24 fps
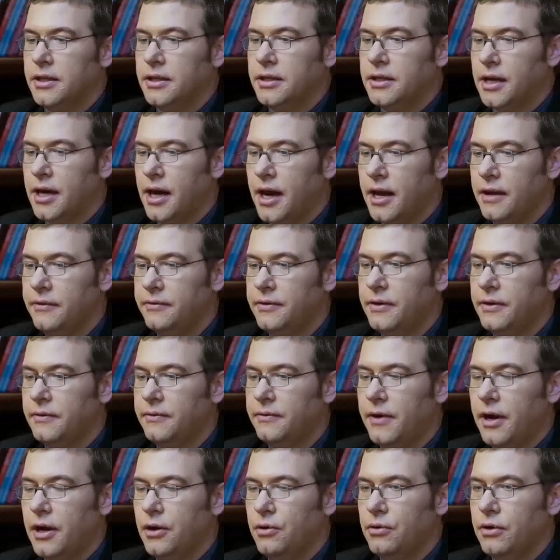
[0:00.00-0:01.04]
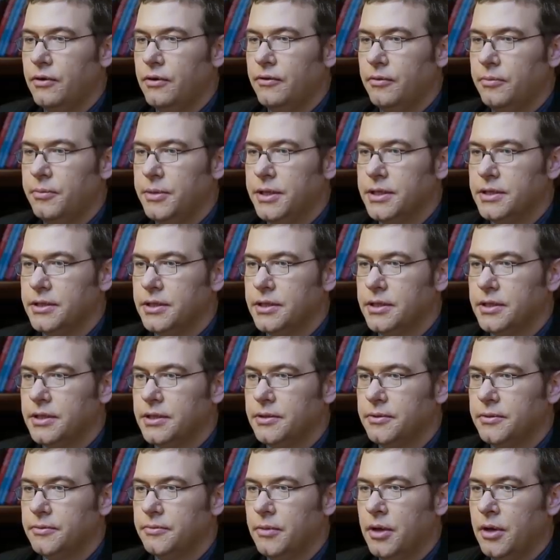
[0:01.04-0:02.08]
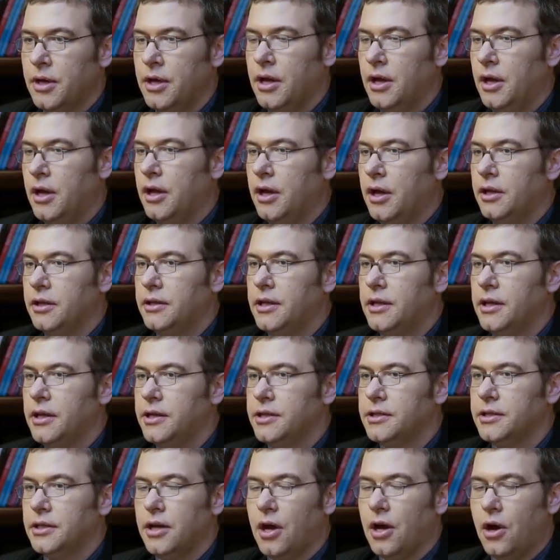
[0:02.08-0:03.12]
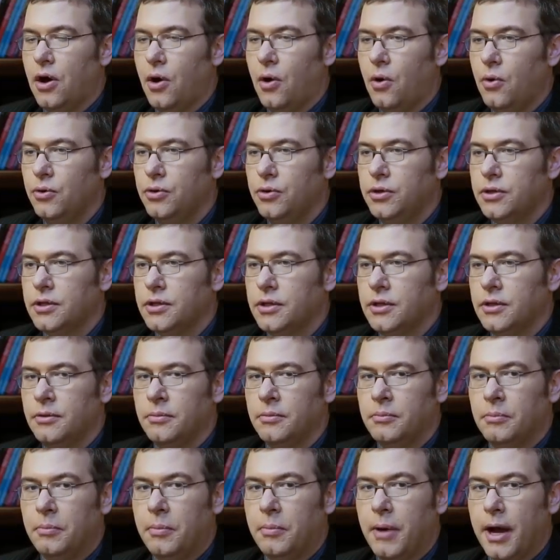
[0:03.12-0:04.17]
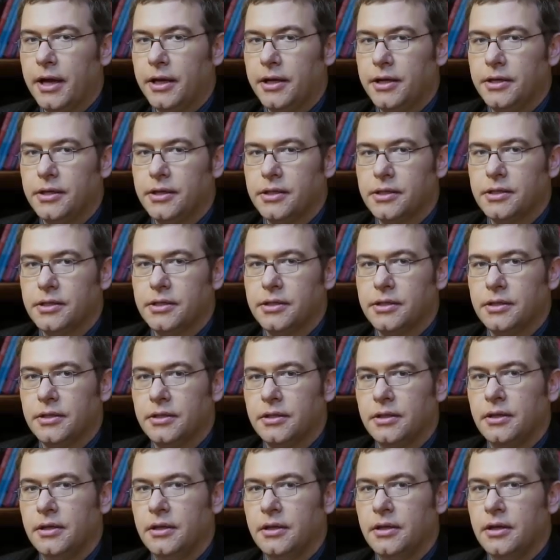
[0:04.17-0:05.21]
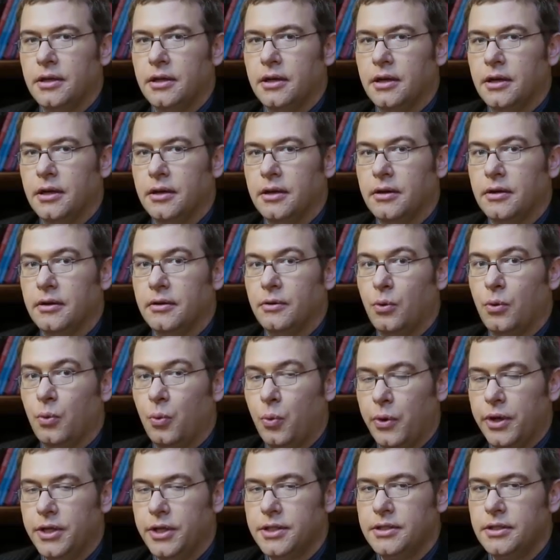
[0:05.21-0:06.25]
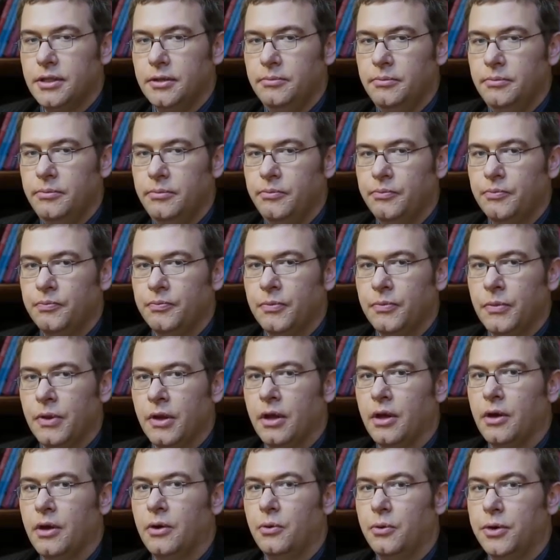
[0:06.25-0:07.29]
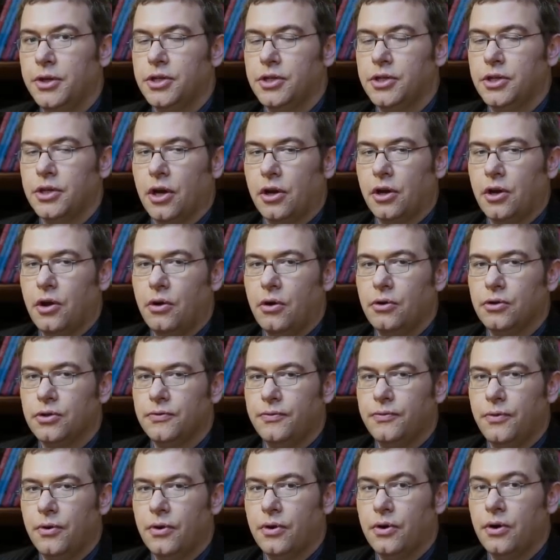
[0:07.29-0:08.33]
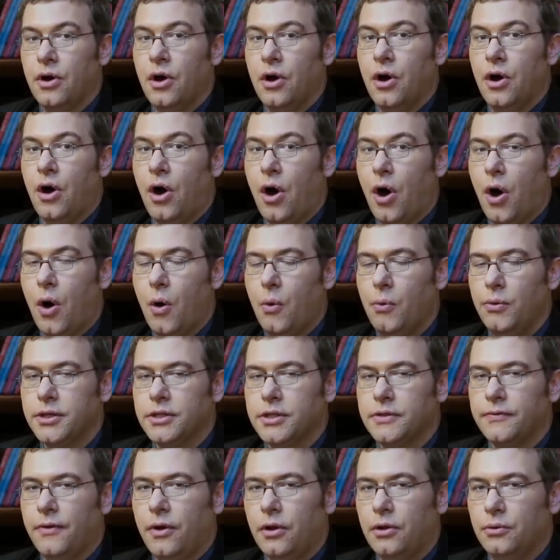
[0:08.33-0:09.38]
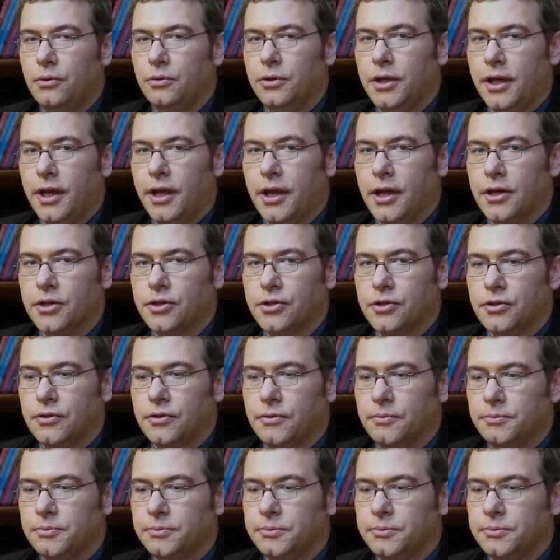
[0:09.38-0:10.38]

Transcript: drive the value of a business. There is an old banker's wisdom which calls for always follow the cash.